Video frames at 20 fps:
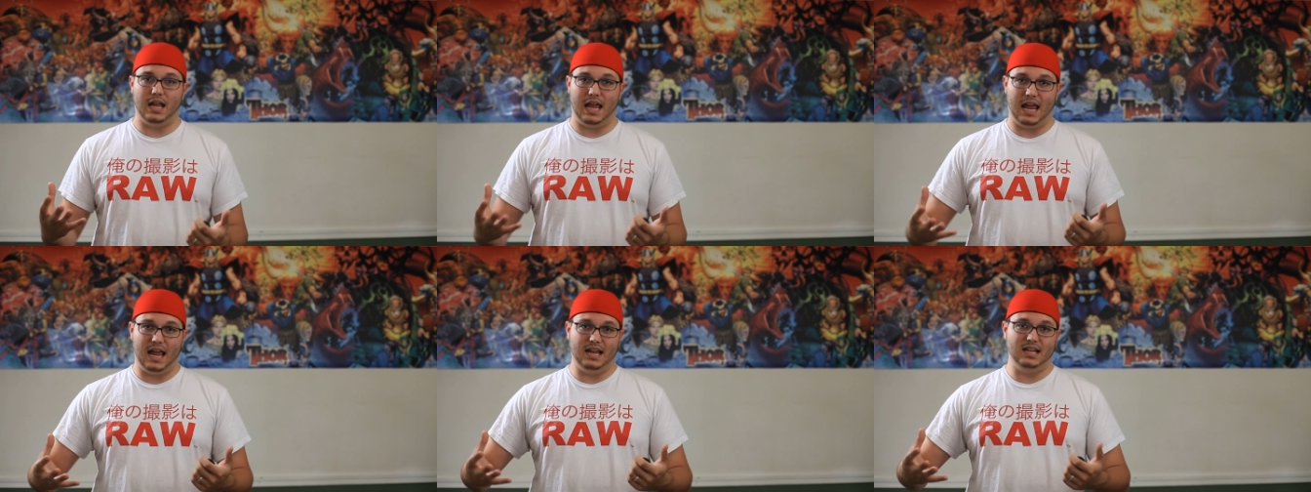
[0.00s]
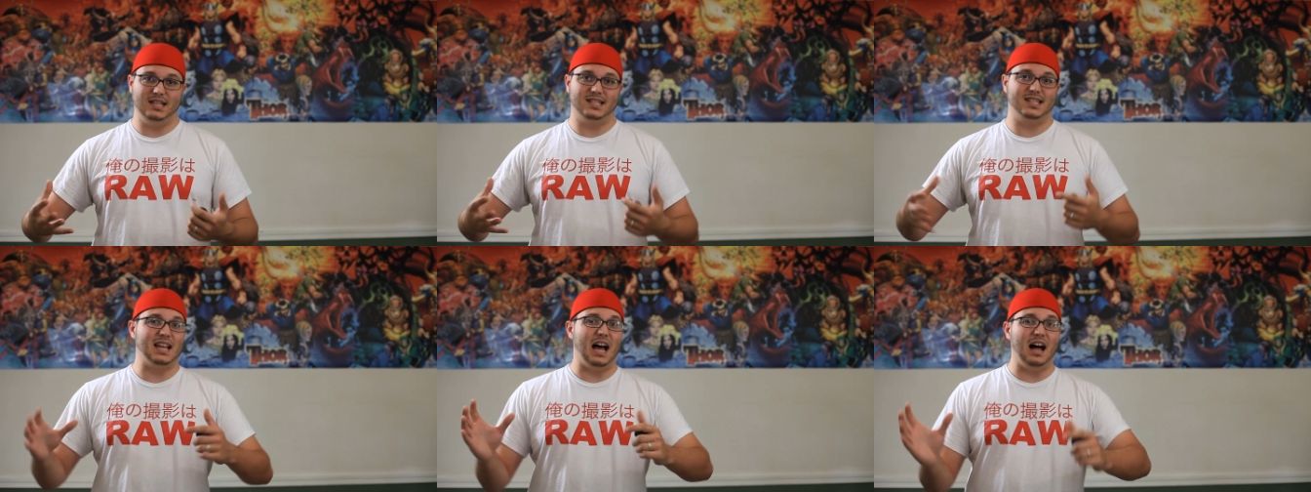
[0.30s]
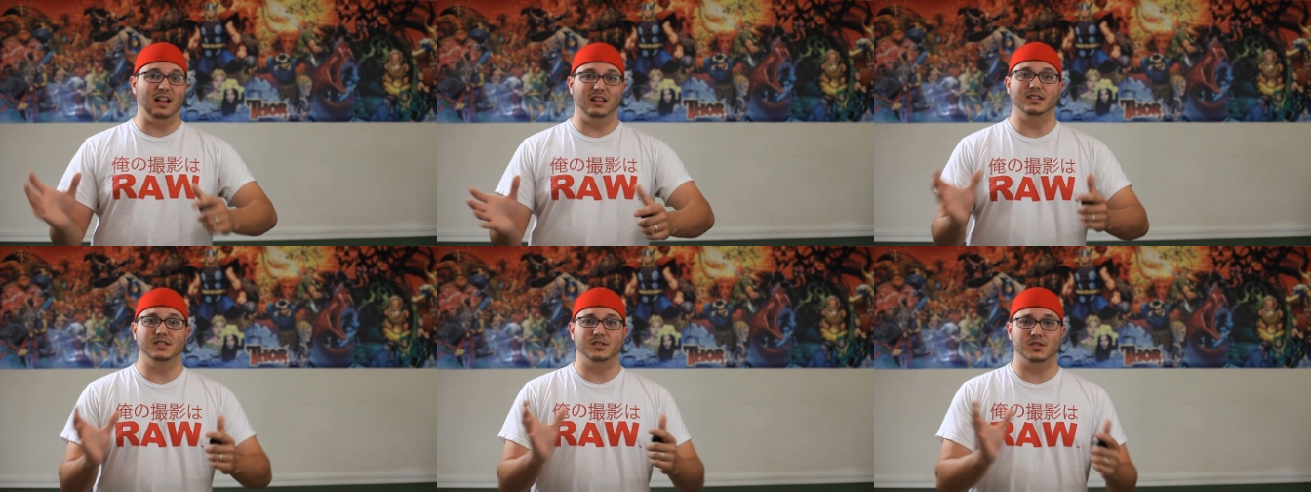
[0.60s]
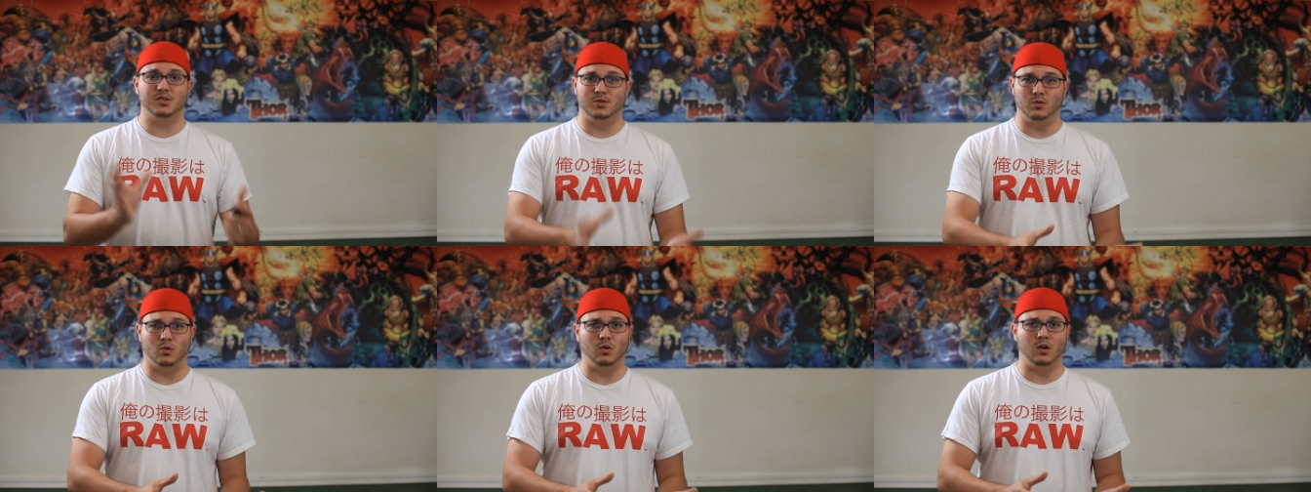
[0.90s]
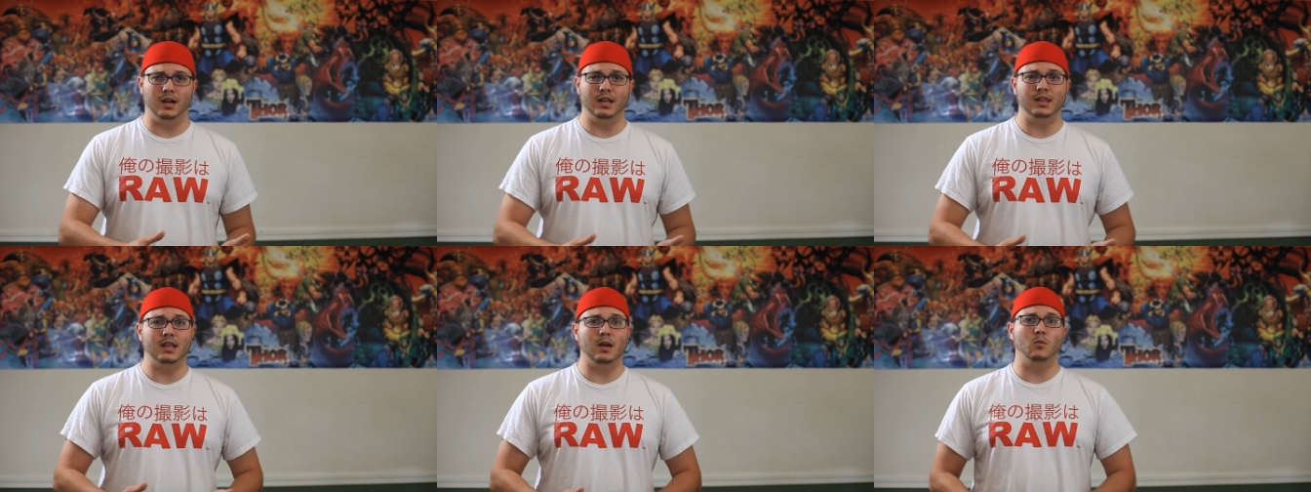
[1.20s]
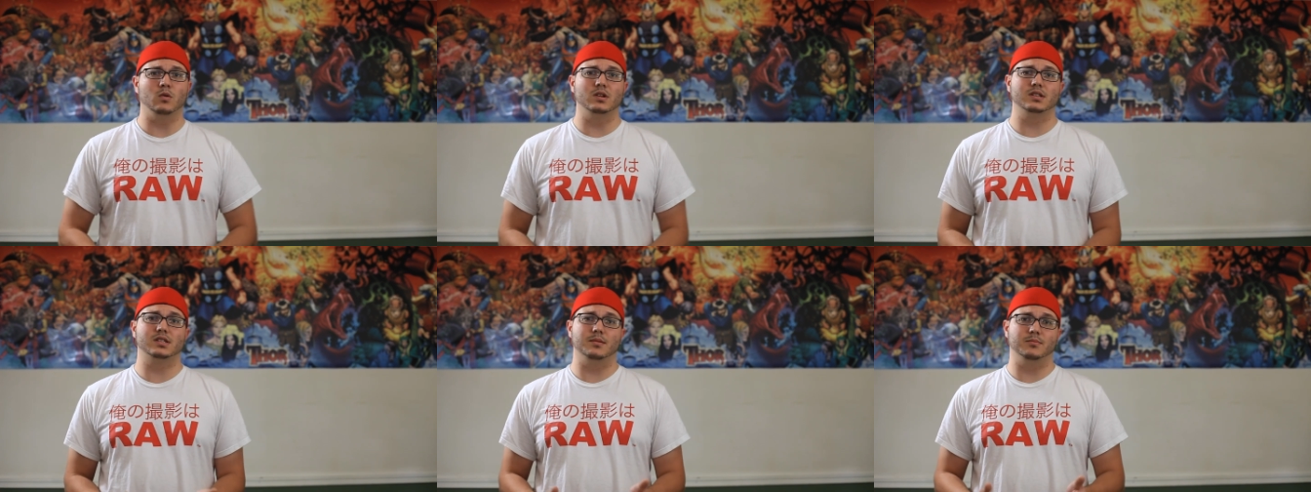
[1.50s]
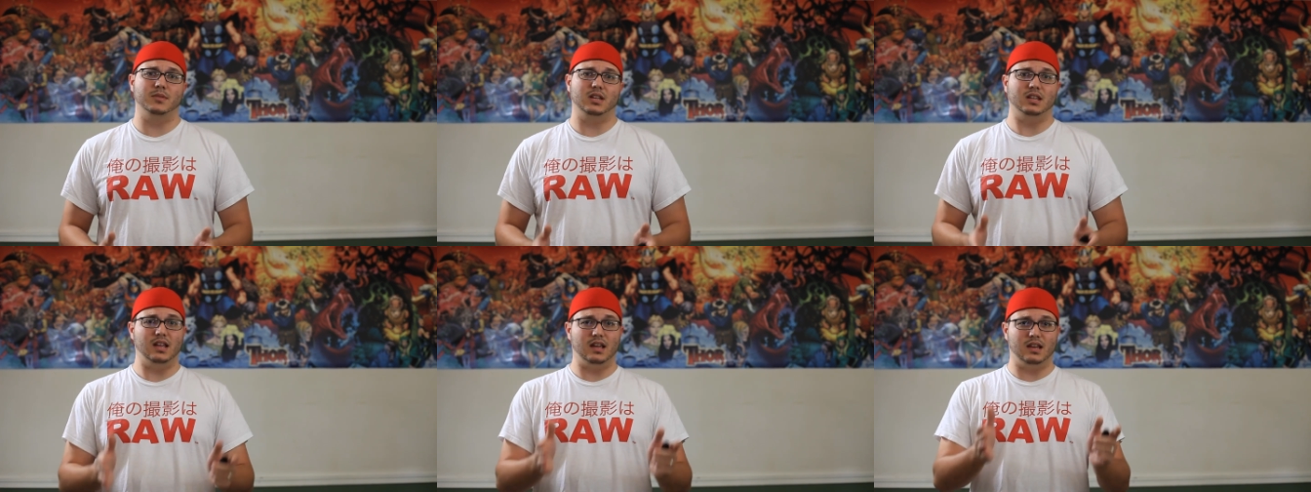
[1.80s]
a solid story. They want
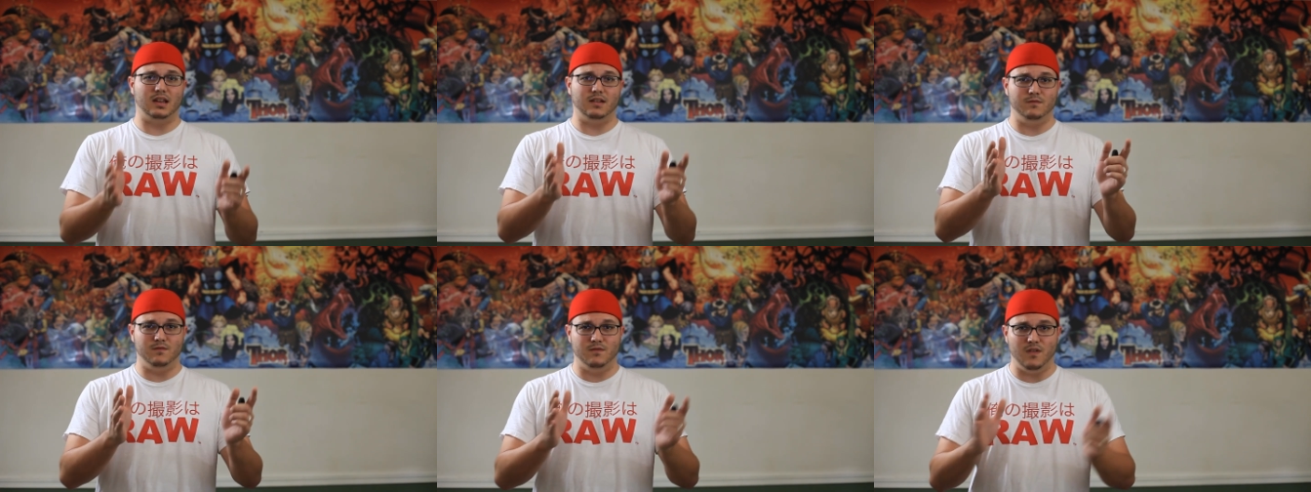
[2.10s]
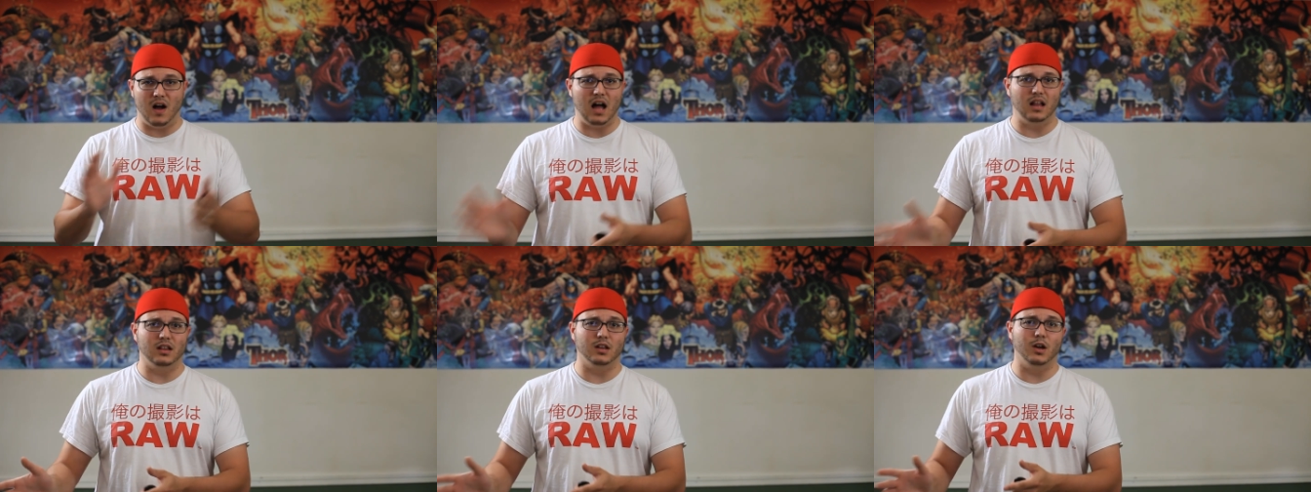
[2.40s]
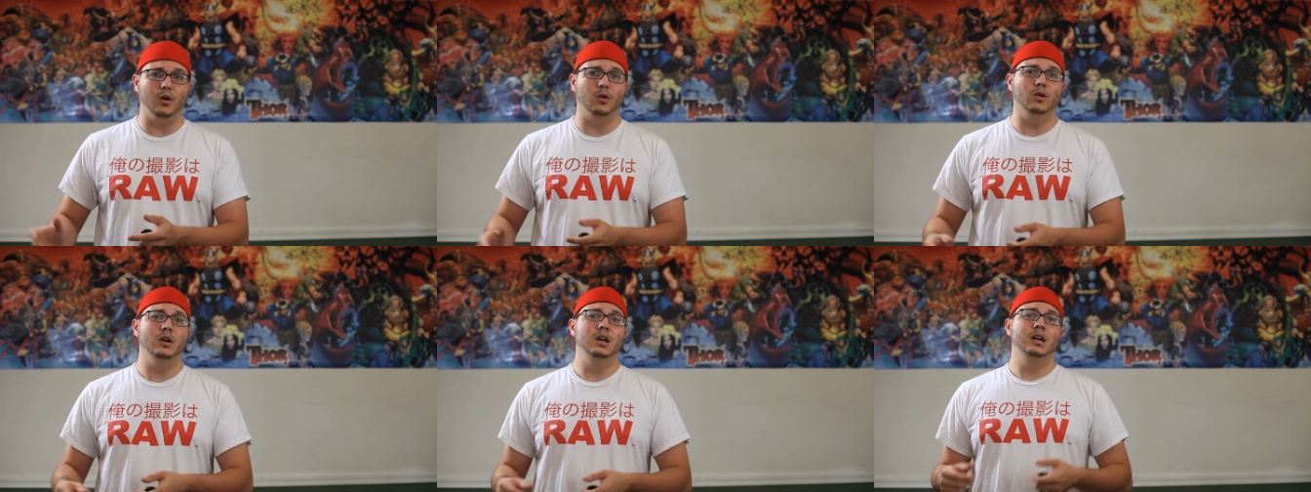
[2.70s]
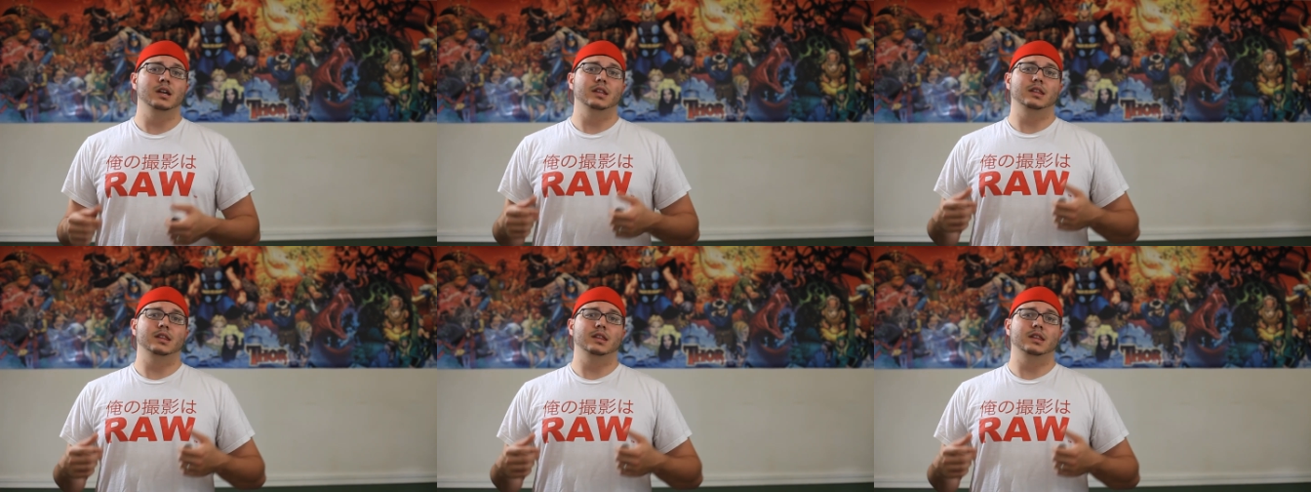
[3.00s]
something they can follow.